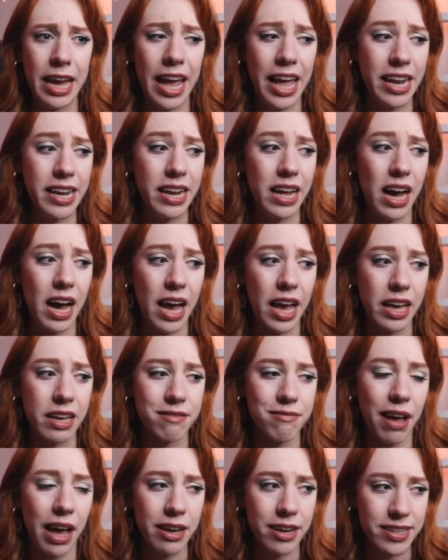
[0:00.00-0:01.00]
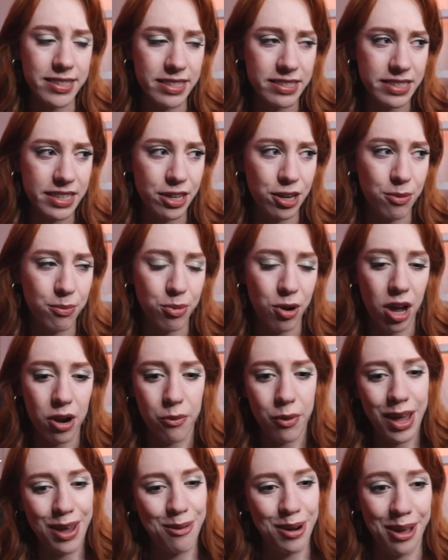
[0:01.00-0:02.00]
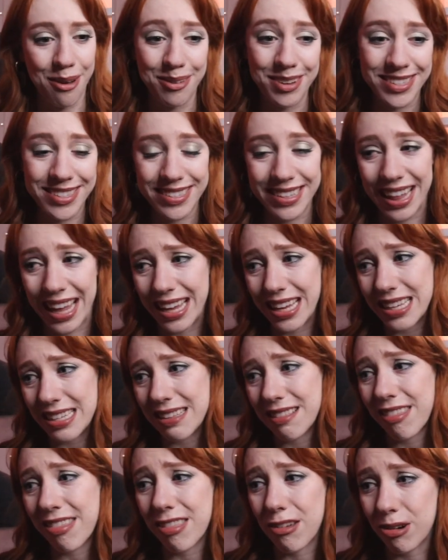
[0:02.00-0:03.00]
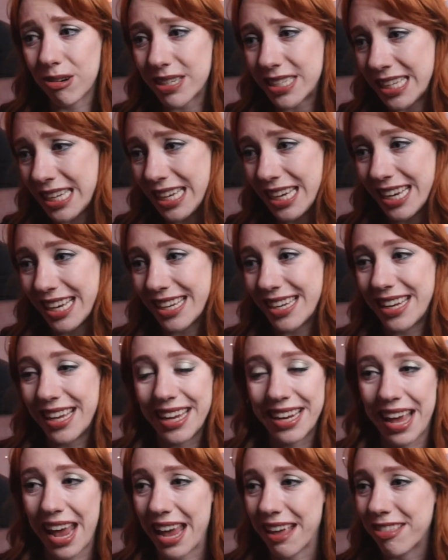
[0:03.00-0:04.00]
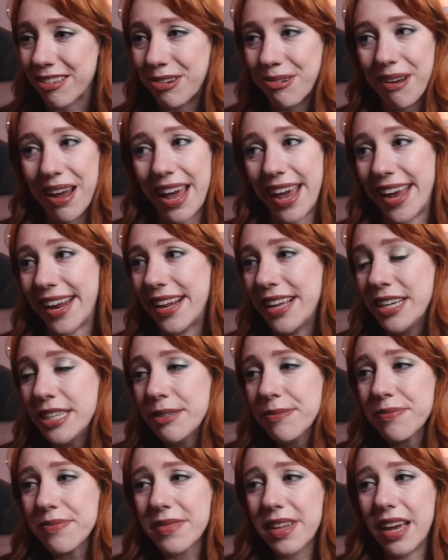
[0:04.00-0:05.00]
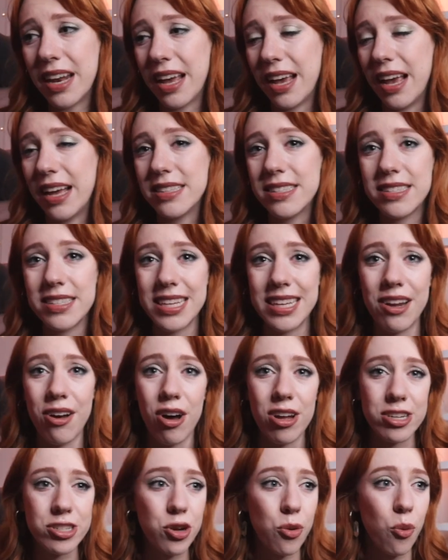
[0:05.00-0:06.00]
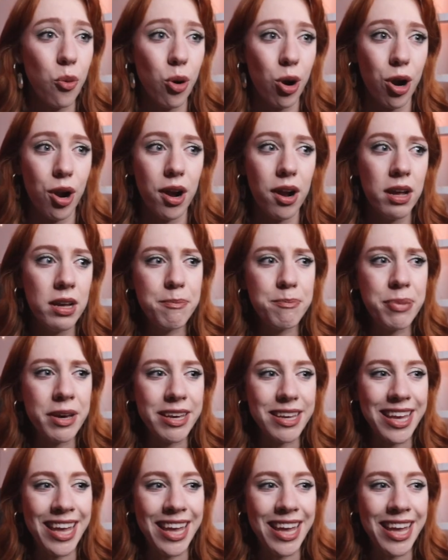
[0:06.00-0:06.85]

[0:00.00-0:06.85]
and I, I got to see it on Broadway when I was like 13 in 8th grade and I had seen it on tour but